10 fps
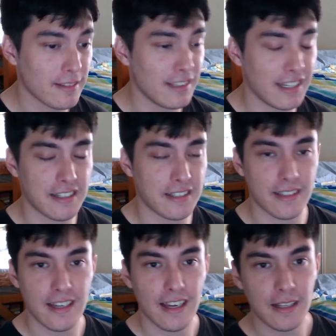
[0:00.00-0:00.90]

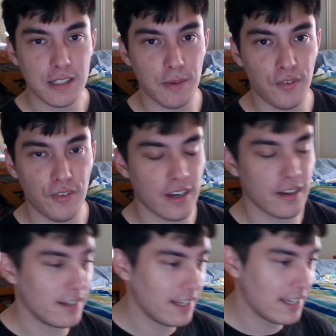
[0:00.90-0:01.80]
To be fair,
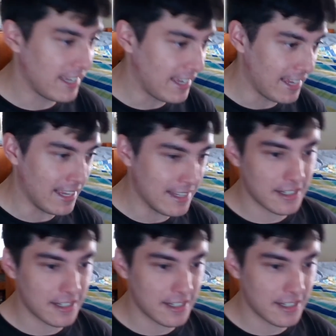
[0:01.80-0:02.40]
is